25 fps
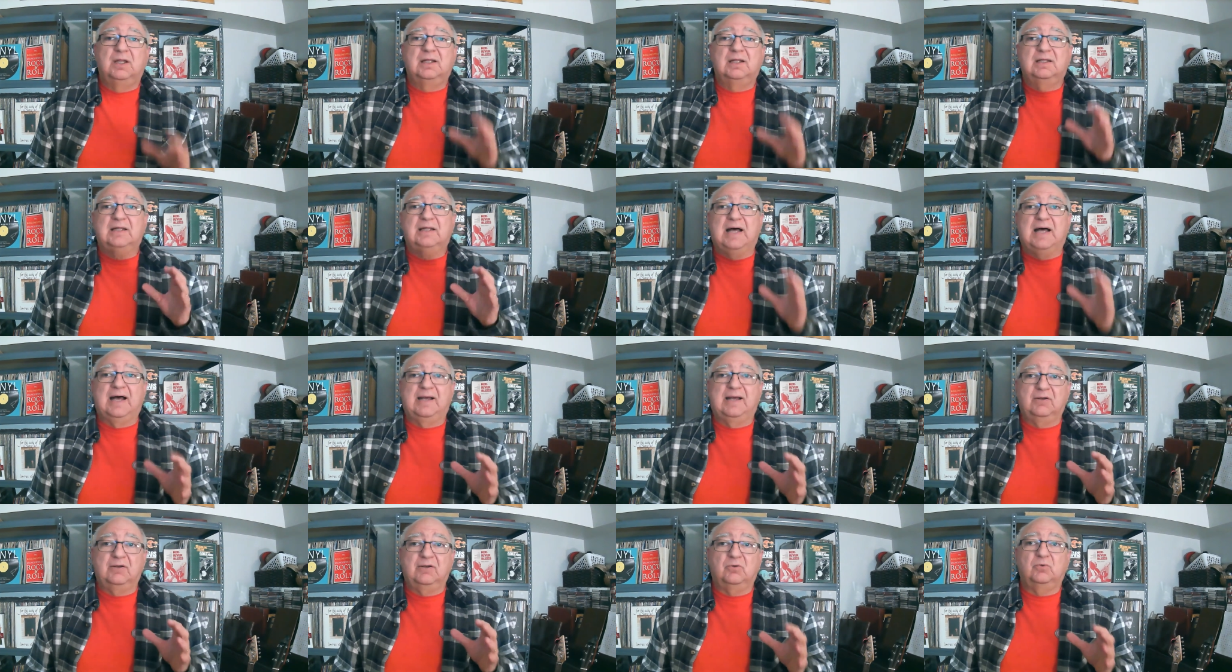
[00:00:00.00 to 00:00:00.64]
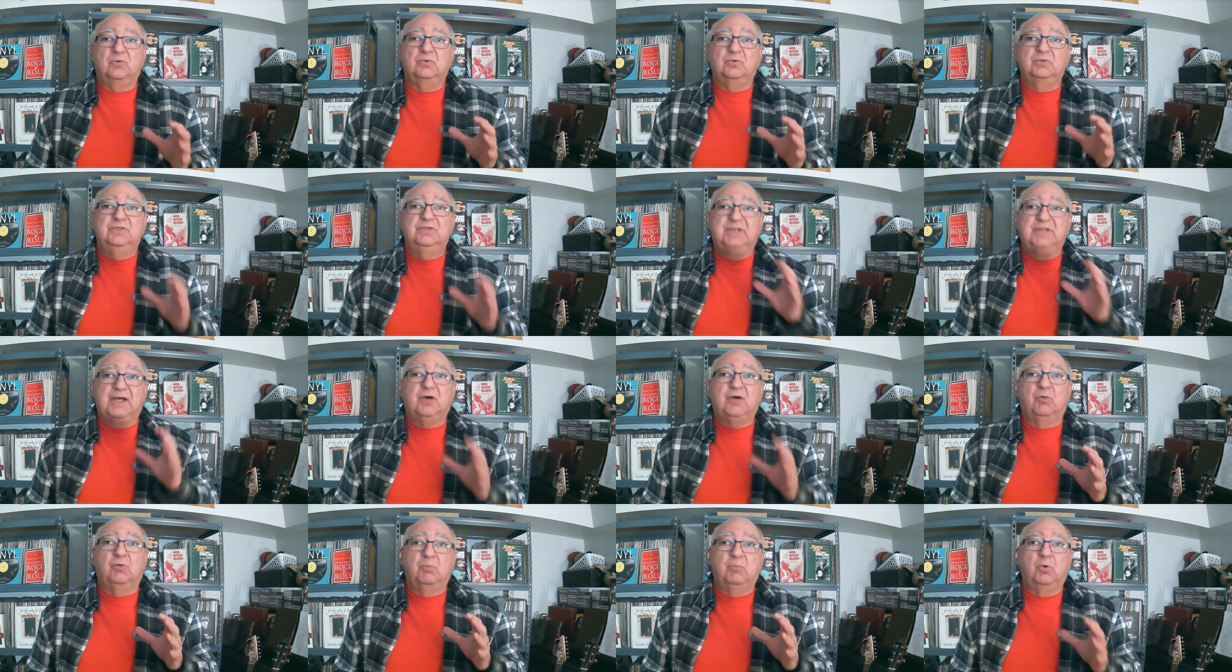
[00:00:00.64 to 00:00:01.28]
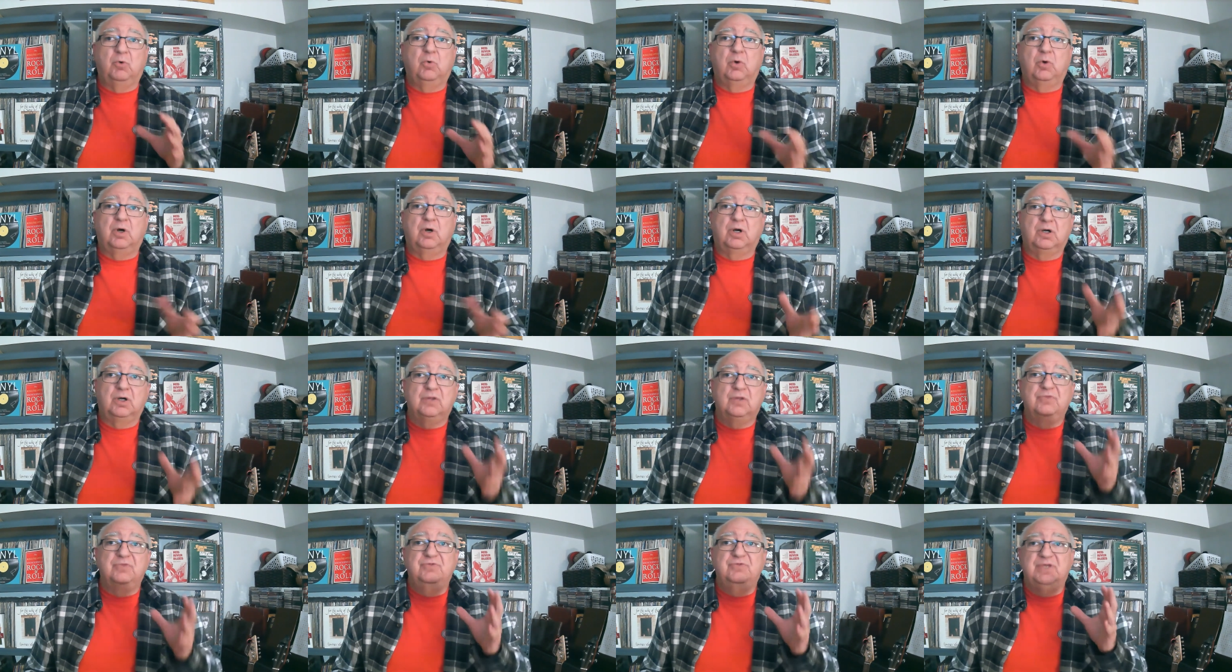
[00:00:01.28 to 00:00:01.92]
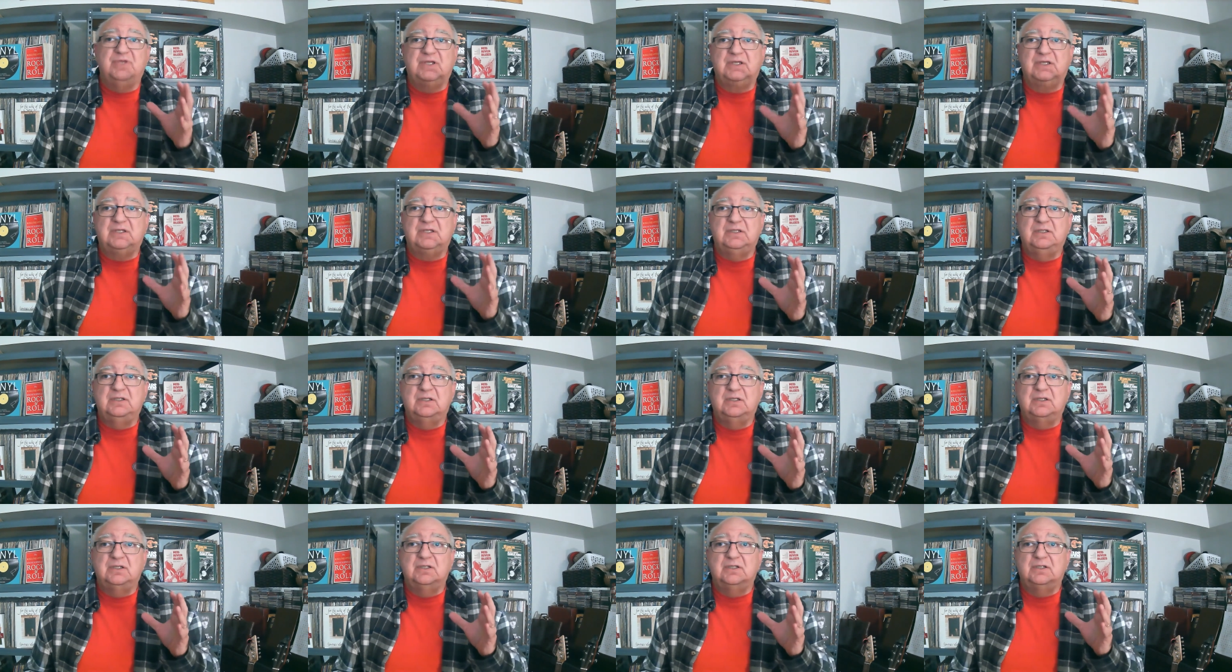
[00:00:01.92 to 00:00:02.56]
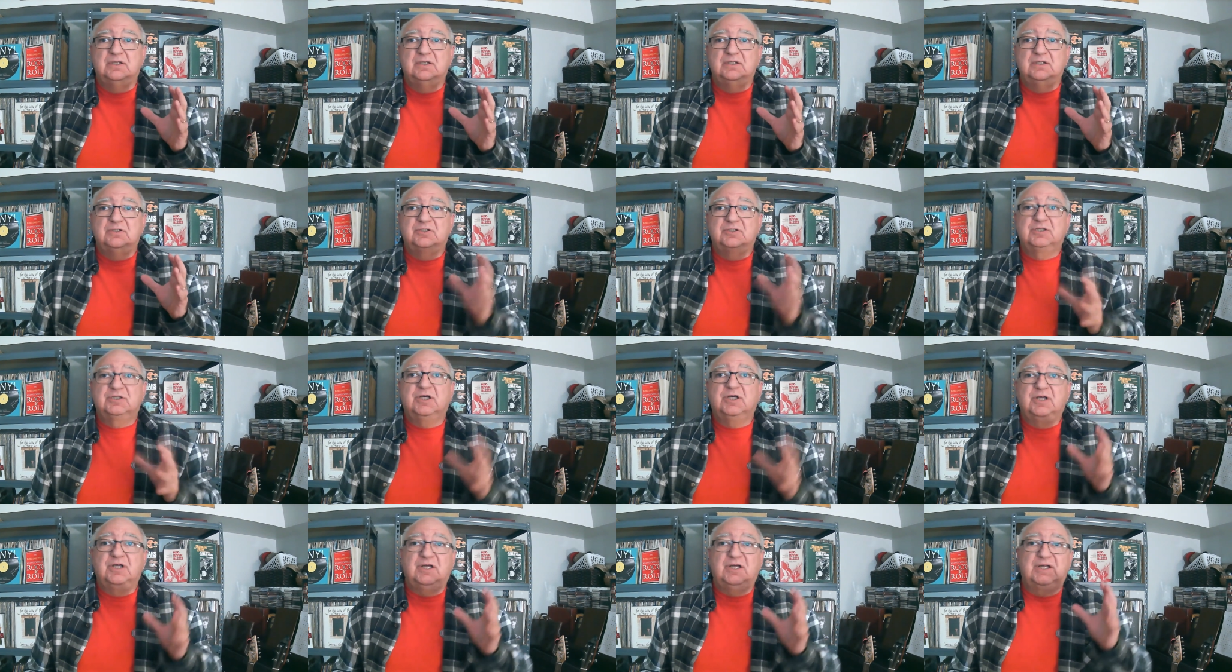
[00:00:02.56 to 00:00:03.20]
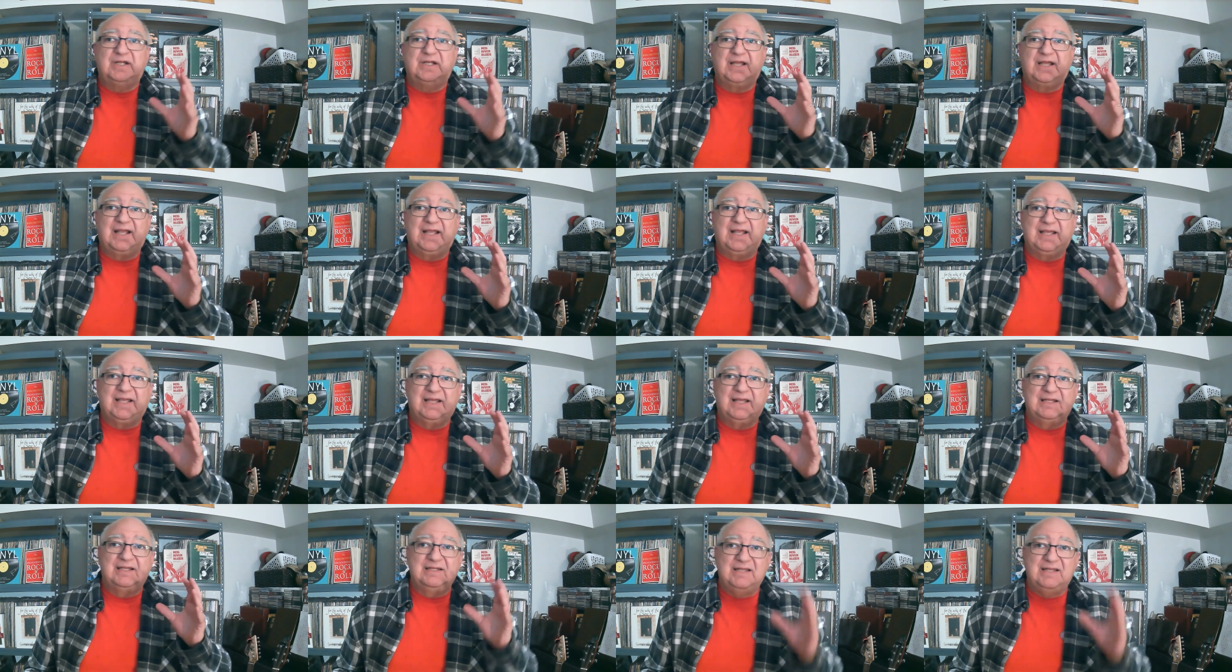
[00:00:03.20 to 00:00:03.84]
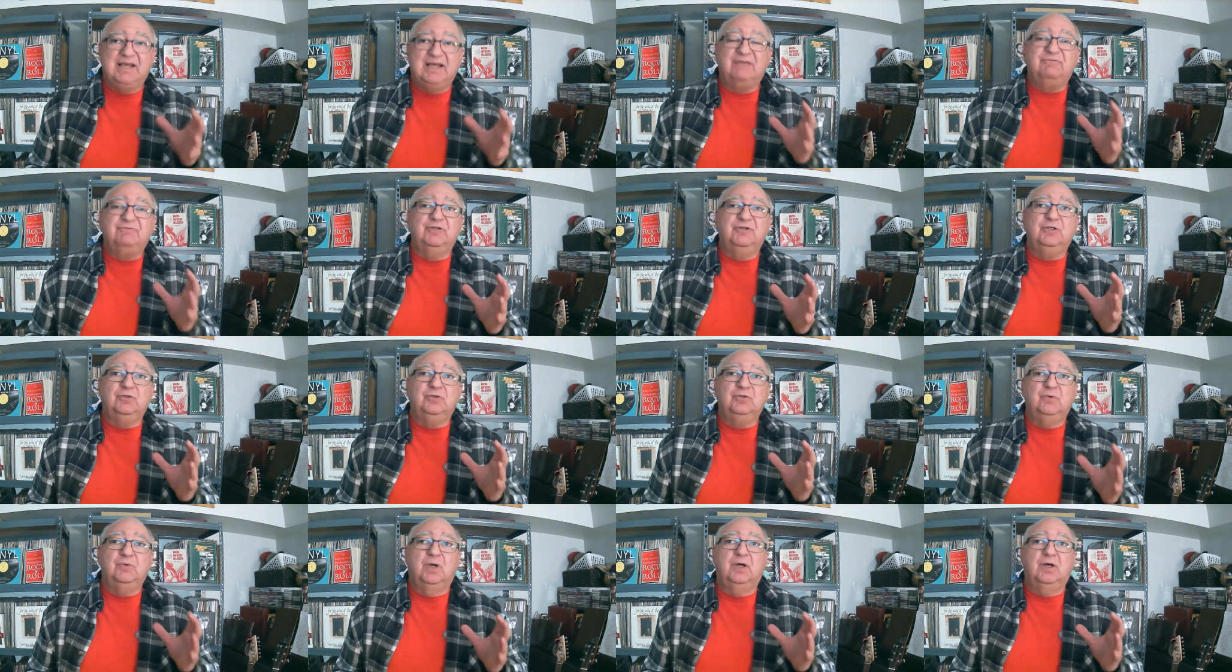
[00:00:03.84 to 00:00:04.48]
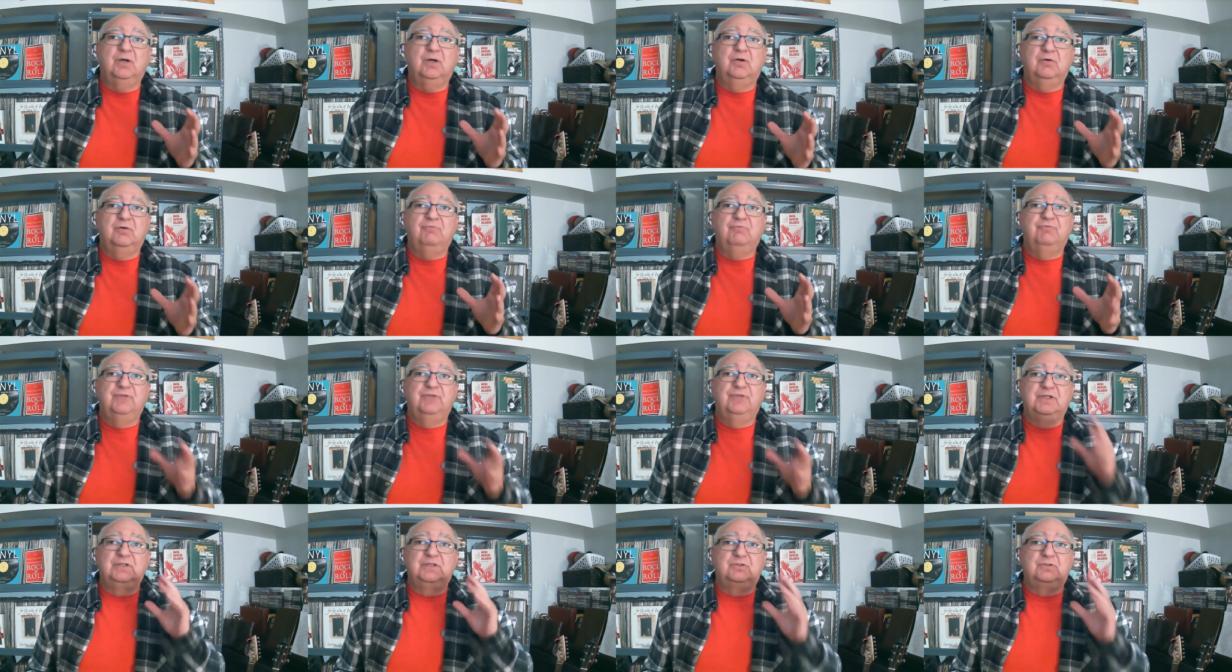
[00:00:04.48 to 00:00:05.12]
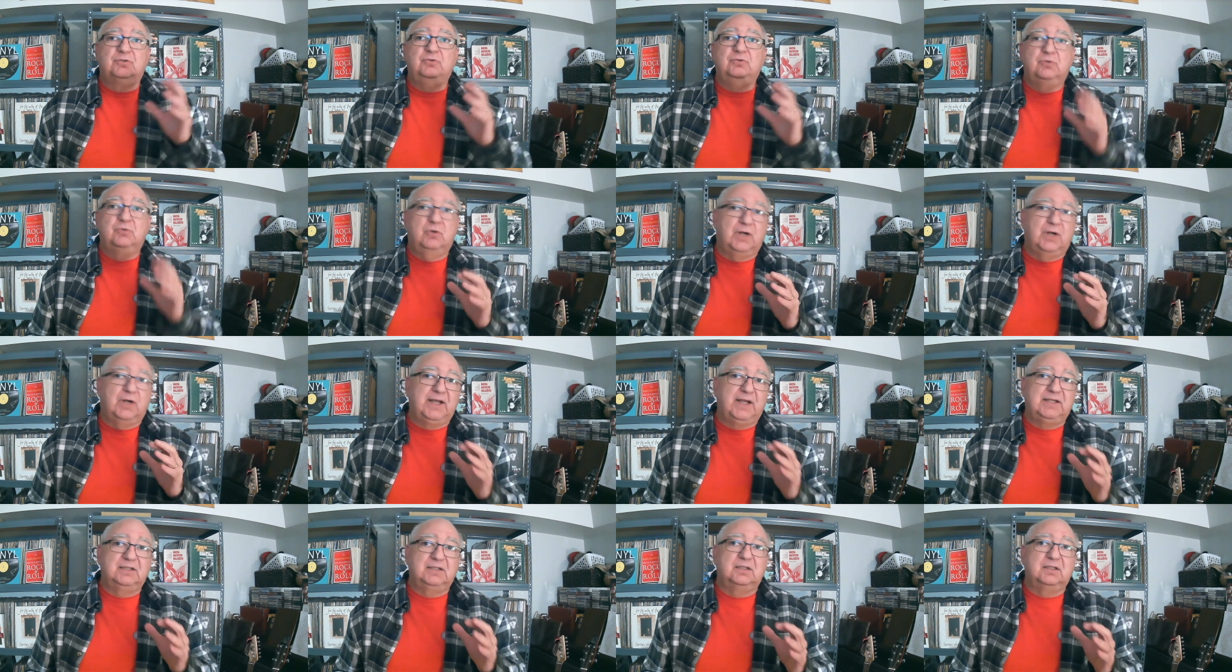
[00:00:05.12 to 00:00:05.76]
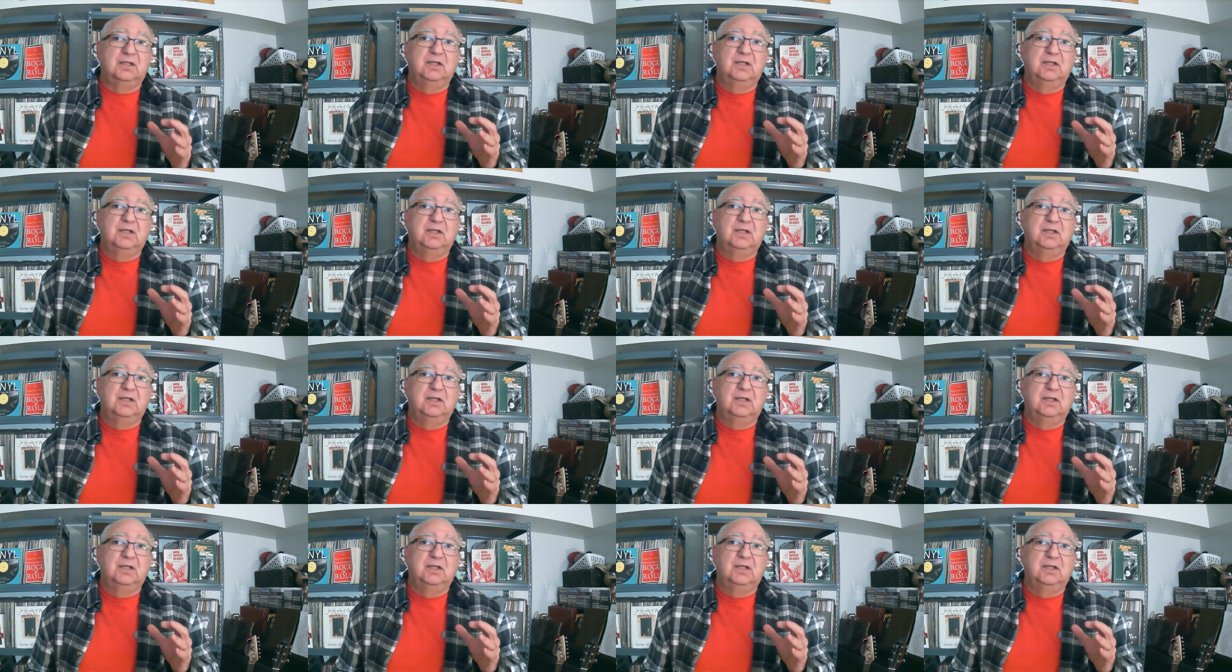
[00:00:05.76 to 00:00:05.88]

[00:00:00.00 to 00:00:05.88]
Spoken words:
Lionel Delmore, the son and nephew of the two great